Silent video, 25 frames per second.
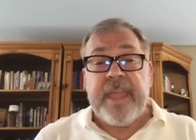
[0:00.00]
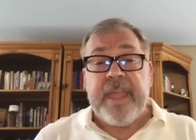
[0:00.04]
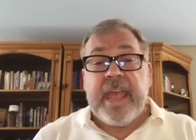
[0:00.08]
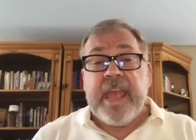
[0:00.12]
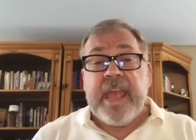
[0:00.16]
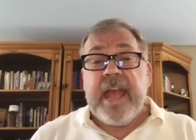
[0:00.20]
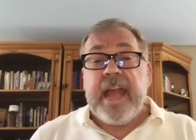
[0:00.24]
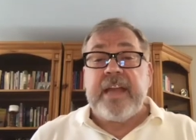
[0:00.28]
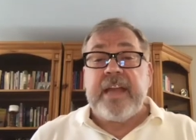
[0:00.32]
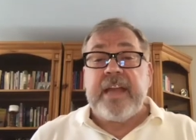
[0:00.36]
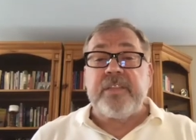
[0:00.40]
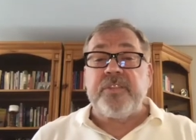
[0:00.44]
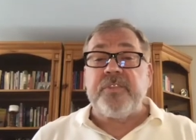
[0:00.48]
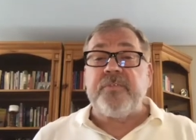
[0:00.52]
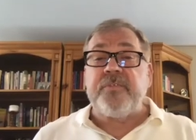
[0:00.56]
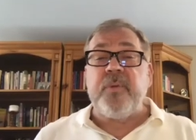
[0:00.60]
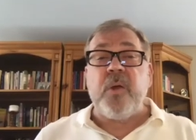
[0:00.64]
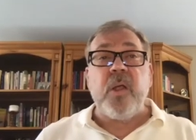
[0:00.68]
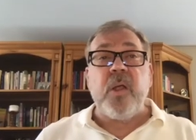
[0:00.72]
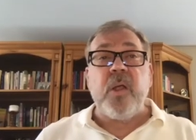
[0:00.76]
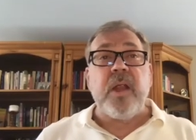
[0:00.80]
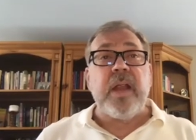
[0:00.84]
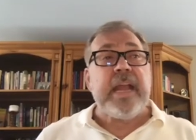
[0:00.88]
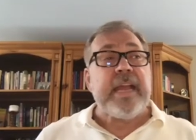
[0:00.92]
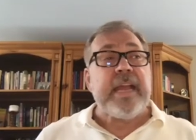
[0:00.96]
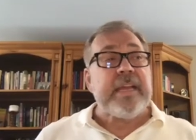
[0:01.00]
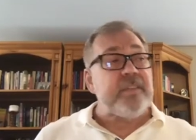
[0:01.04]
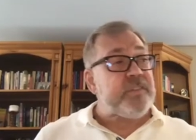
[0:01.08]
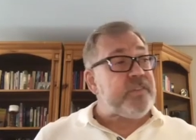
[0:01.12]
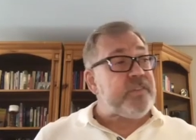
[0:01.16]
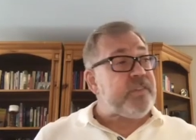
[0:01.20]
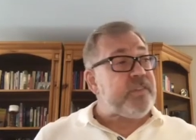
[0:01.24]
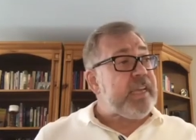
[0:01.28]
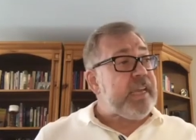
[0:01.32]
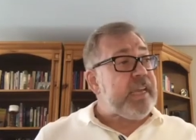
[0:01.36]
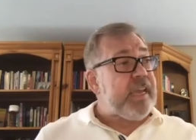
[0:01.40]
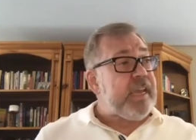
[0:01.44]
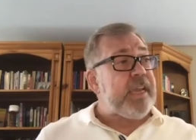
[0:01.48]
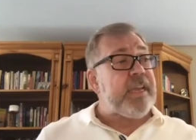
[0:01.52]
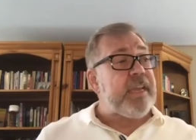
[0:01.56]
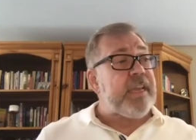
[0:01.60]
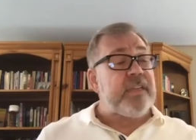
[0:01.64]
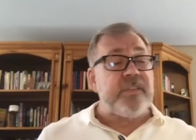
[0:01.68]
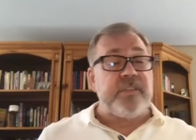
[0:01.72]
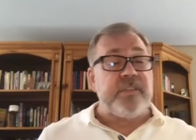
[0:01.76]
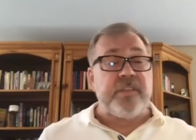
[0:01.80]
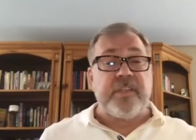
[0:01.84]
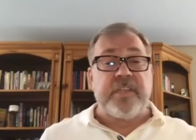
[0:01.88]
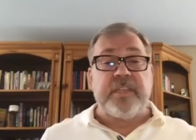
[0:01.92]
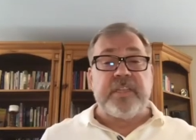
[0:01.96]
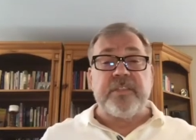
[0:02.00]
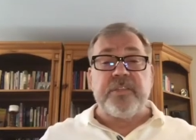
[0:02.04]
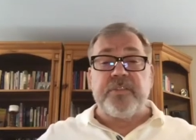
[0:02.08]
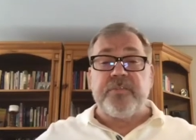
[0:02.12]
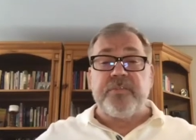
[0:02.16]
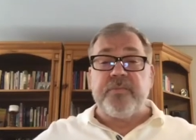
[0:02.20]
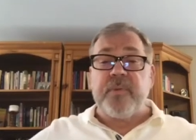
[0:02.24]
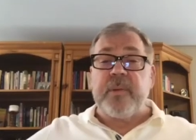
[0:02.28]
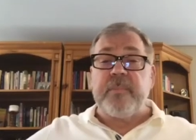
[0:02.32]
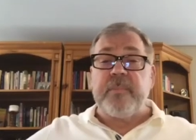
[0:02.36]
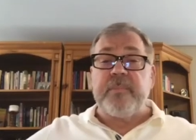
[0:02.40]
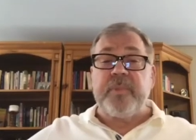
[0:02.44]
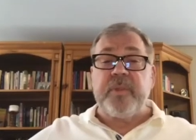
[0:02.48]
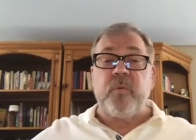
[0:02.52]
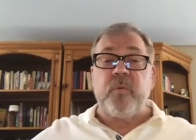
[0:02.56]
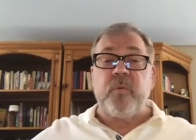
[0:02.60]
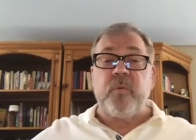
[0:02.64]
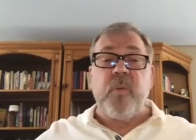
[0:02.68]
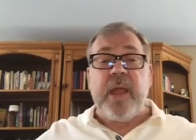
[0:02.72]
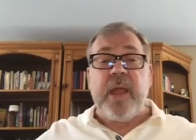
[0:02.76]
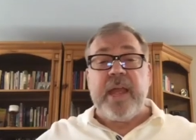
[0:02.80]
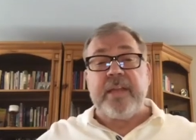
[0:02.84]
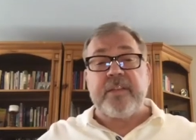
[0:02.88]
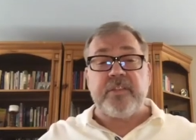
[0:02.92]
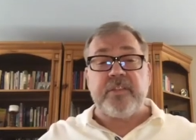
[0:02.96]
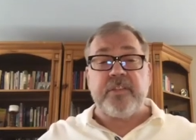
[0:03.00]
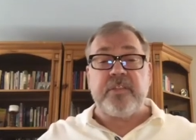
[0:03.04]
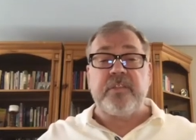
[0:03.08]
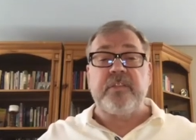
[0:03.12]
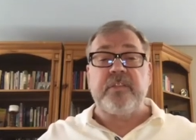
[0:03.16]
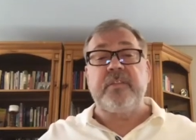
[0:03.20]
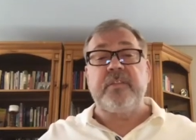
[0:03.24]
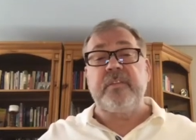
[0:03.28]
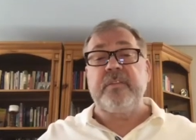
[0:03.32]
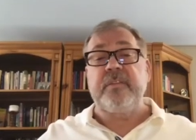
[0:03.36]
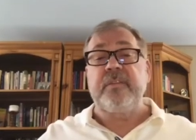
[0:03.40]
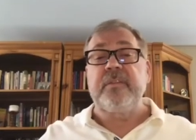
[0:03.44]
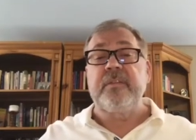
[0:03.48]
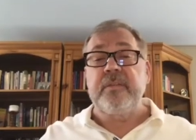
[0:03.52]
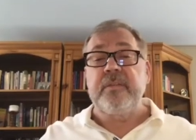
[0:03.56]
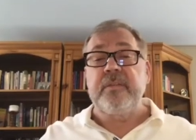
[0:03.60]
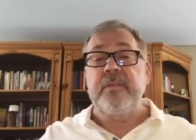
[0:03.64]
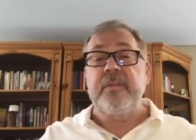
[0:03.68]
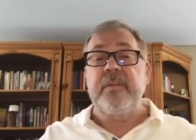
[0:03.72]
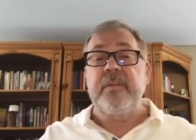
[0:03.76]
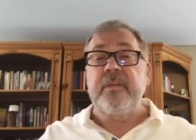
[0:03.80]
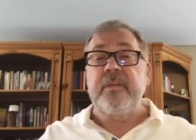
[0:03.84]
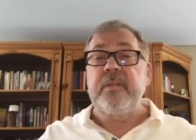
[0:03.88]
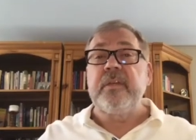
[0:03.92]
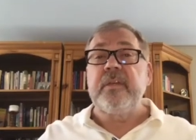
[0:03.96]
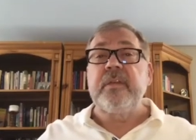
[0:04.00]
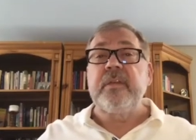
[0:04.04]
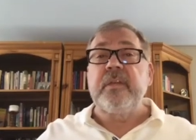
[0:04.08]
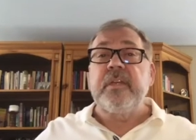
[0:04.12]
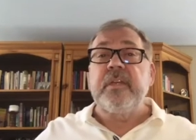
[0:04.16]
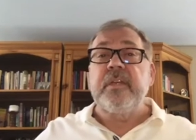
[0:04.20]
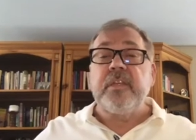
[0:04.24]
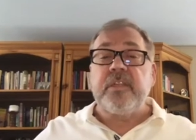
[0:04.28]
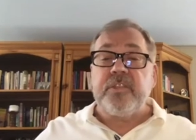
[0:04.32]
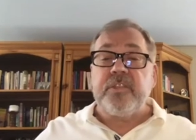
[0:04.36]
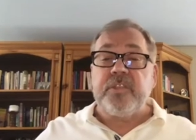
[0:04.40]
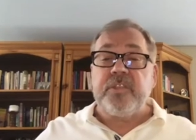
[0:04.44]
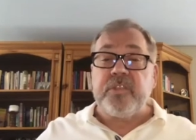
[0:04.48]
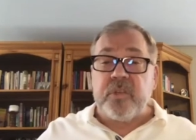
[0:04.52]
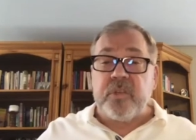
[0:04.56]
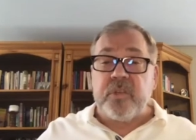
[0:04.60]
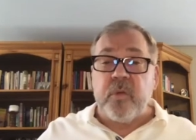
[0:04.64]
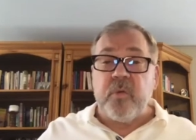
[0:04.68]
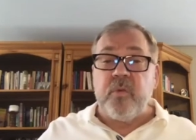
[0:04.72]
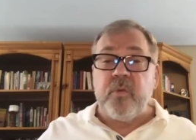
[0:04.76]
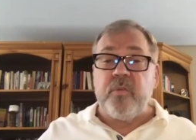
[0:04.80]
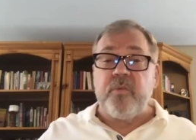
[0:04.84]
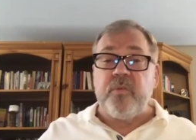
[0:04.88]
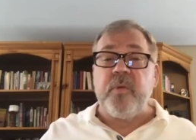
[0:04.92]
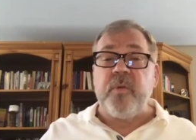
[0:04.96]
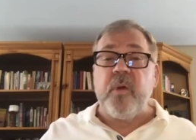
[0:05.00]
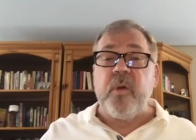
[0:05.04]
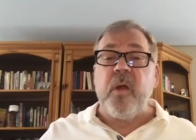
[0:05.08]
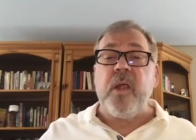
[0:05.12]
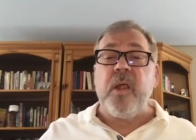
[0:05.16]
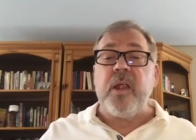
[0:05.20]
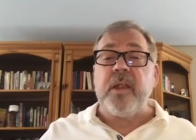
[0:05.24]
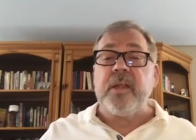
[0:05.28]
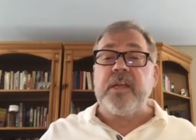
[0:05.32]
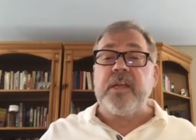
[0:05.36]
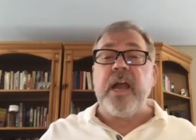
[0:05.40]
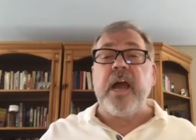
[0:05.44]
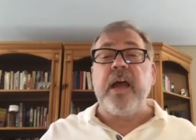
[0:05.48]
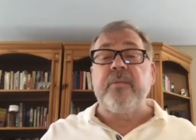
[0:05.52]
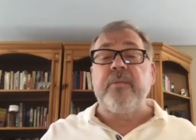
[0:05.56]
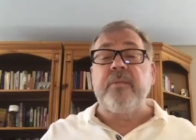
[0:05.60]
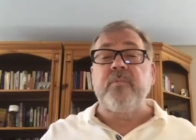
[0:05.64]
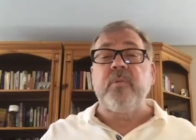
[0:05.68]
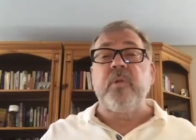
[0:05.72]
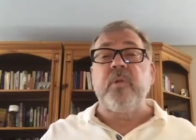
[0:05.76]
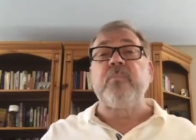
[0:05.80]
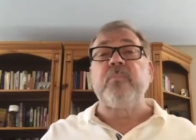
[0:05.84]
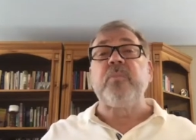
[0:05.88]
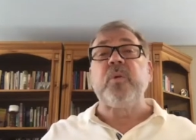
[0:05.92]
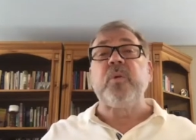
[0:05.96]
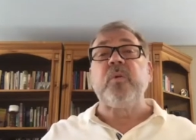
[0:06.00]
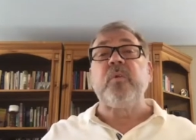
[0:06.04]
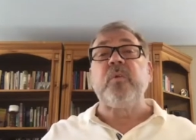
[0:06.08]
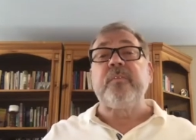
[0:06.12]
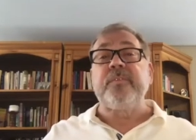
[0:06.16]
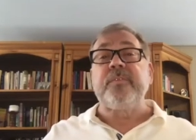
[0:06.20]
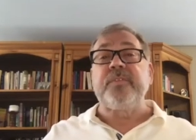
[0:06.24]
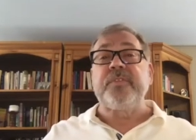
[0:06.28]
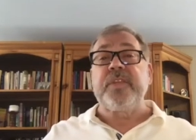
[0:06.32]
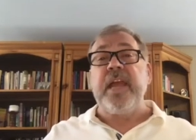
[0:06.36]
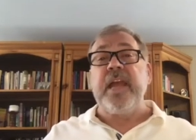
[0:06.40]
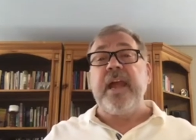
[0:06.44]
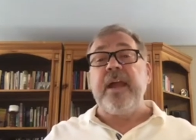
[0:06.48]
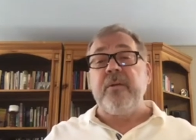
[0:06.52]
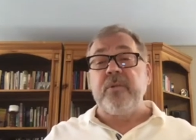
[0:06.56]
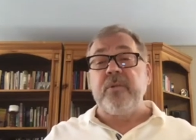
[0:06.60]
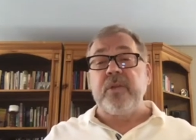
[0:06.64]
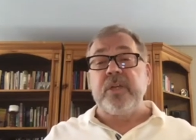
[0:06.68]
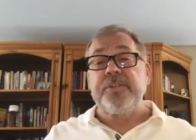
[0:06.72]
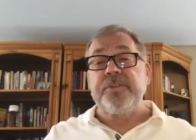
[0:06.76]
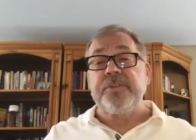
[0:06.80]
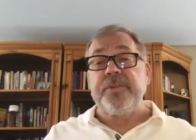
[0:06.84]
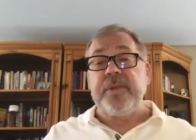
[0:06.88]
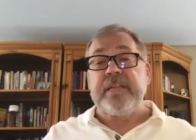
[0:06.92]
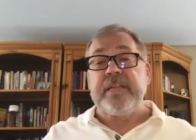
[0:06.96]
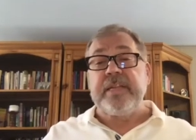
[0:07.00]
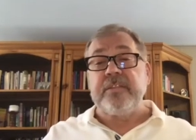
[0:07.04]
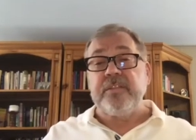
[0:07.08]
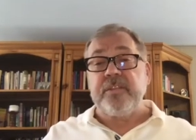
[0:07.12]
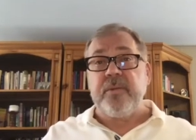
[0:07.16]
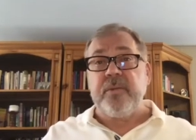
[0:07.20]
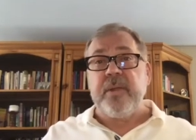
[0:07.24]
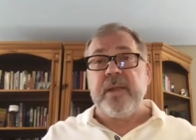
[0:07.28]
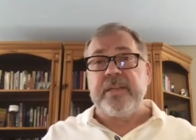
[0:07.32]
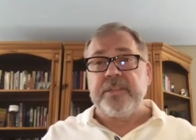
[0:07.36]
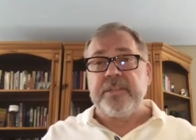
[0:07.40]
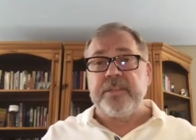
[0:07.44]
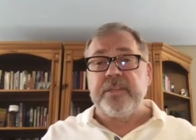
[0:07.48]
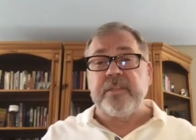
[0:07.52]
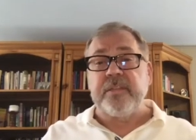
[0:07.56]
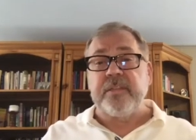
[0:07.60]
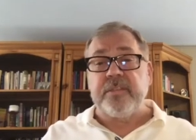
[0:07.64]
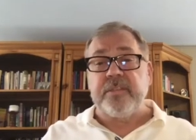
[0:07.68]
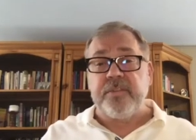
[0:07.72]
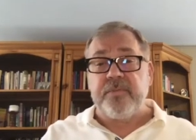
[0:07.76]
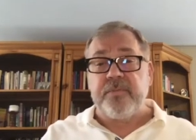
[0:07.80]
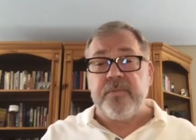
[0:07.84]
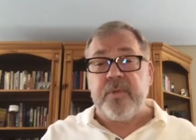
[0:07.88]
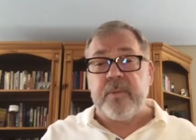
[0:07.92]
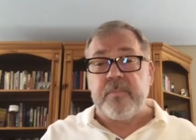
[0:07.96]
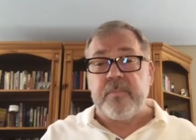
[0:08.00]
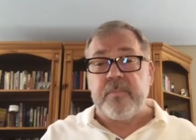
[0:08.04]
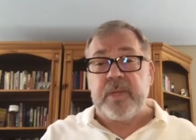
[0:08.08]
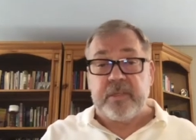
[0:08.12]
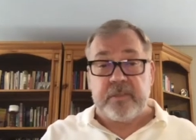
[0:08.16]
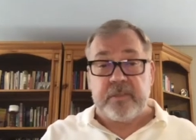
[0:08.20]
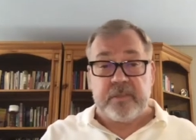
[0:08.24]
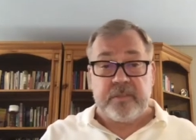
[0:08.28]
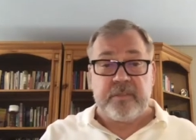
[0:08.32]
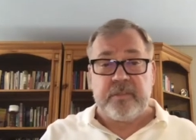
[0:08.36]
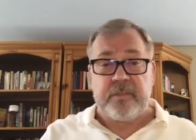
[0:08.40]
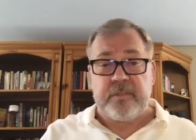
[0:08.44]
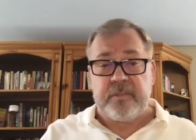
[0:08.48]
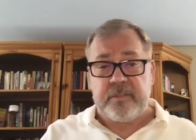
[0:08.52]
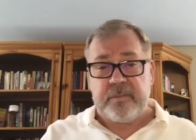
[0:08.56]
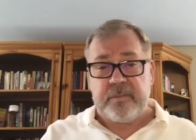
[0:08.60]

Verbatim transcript: As far as the east is from the west, so far God removes our transgressions from us.